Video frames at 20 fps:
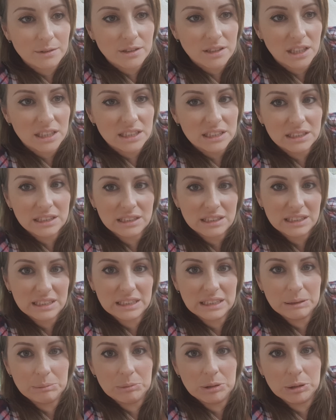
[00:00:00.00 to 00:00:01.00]
I was like,
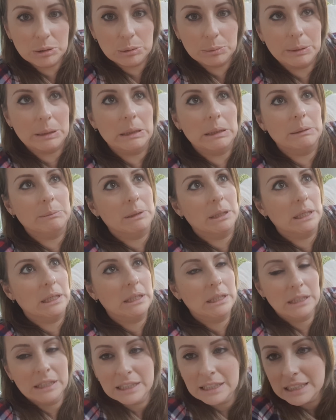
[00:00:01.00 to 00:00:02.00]
damn you,
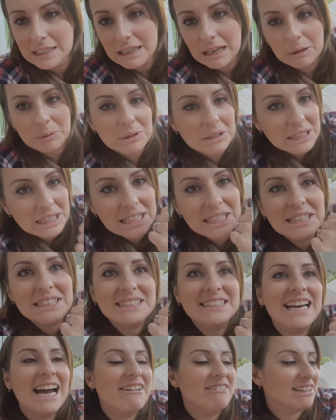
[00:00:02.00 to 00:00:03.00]
baby, I want to eat this
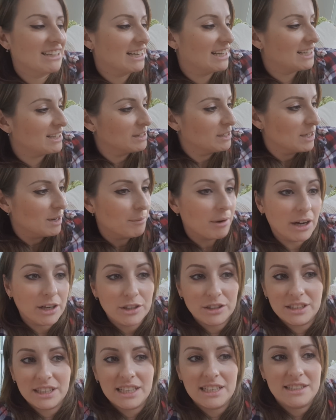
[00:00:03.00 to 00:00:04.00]
carrot cake, but I
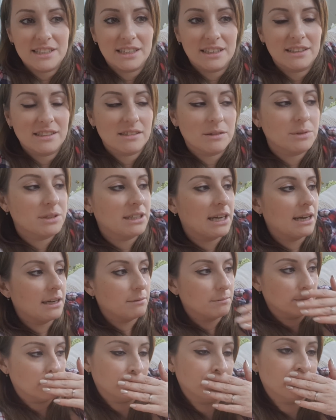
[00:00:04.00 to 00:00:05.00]
couldn't eat it because I was
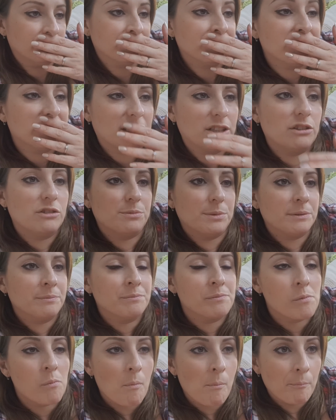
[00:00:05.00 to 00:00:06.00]
getting excuse me,
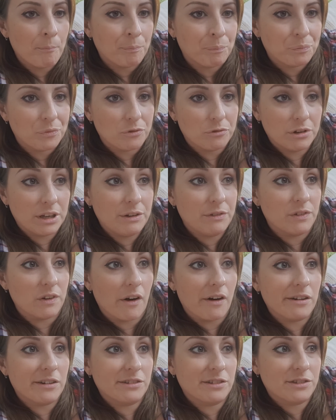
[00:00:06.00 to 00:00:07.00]

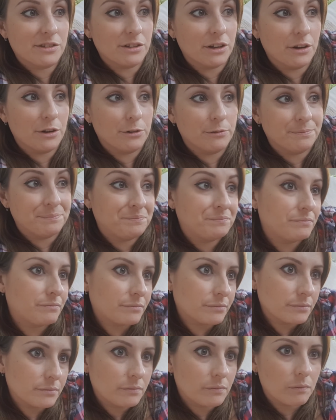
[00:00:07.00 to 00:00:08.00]
reflux. So
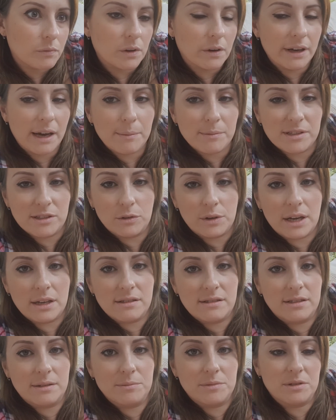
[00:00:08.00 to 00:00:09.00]
I am still getting
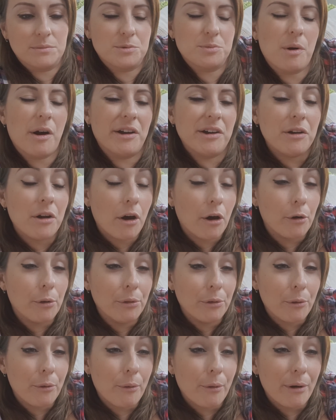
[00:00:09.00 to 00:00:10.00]
symptoms, but I know
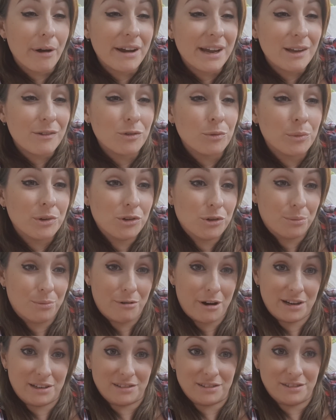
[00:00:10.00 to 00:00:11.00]
that even when you're
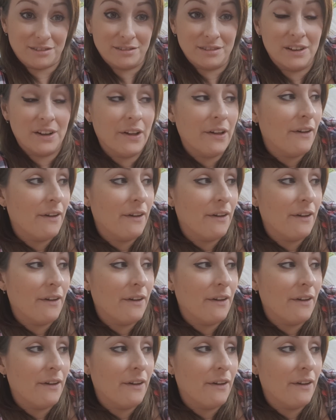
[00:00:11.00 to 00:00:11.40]
pregnant